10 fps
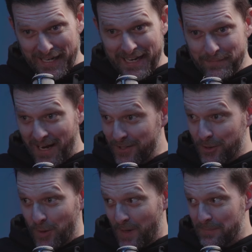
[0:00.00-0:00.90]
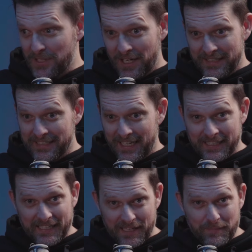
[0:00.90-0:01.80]
a name, I don't know why I'm talking like
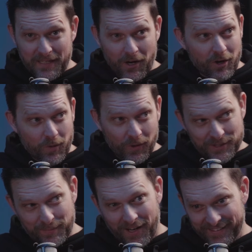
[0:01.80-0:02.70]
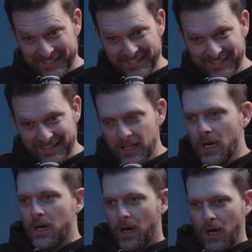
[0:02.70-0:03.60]
an NPR correspondent.
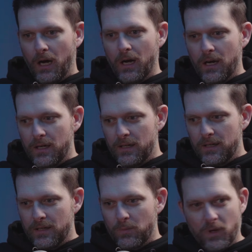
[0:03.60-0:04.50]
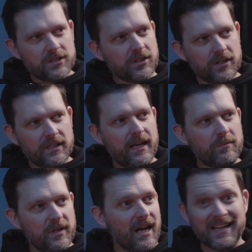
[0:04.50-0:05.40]
What's a good name?
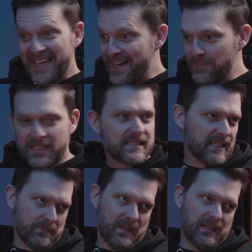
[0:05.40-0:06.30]
We got to name this thing,